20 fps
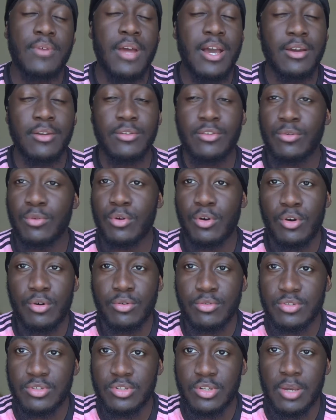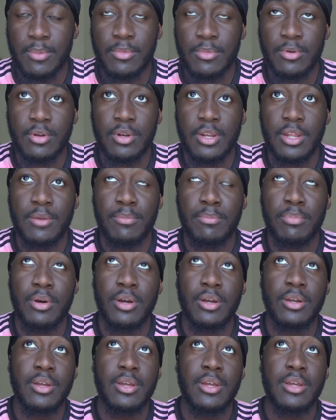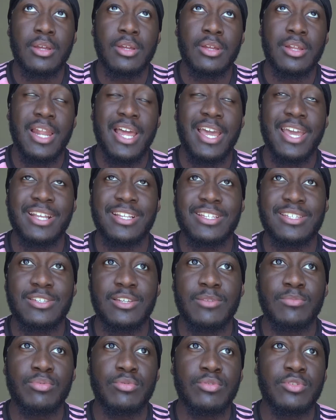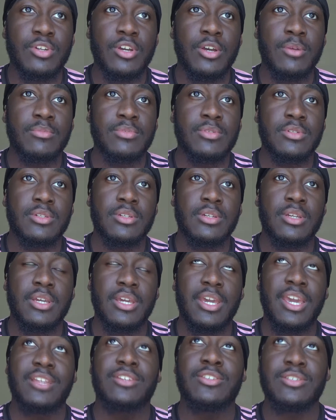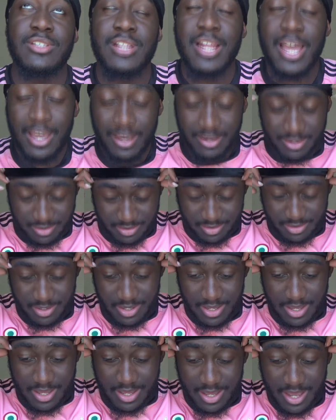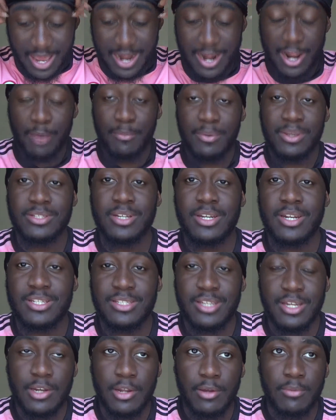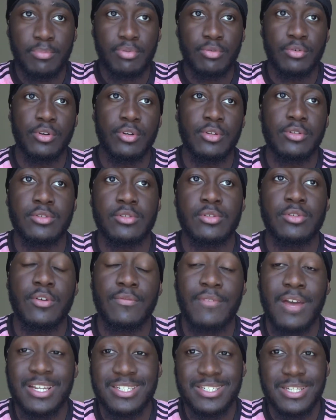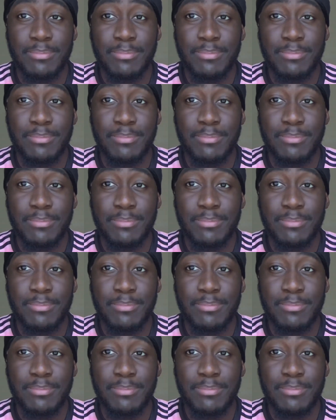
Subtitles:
I can do a whole sermon on it, but like in simple terms, it just like allow me to understand the importance of actually